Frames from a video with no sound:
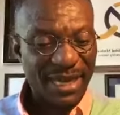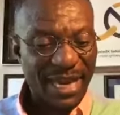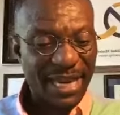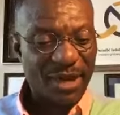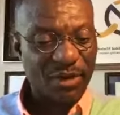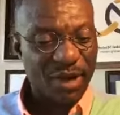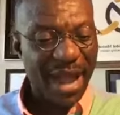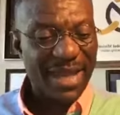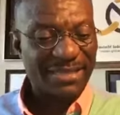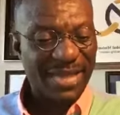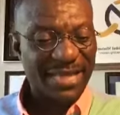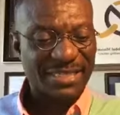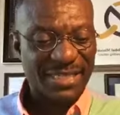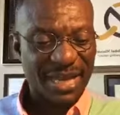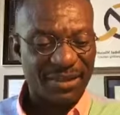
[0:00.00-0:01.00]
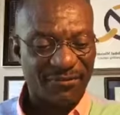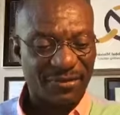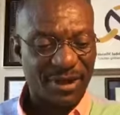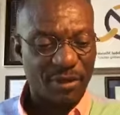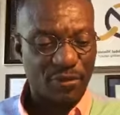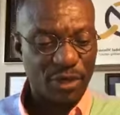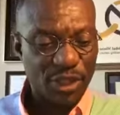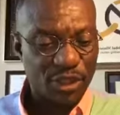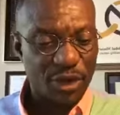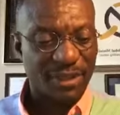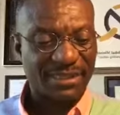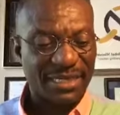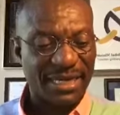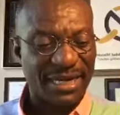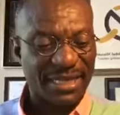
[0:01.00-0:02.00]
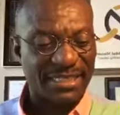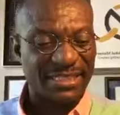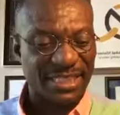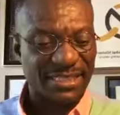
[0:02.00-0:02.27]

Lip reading: in Christ as Savior, resulting in